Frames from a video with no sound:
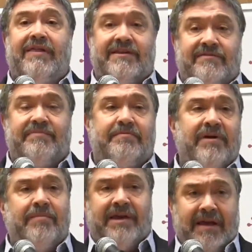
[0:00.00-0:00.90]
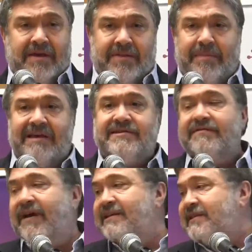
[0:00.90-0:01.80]
That's probably the best
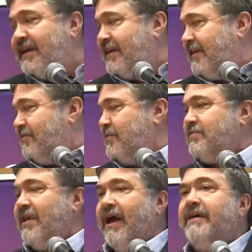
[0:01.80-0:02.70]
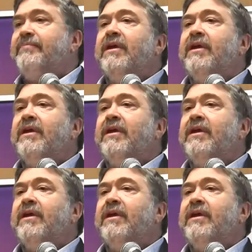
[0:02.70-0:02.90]
advice I can give you tonight.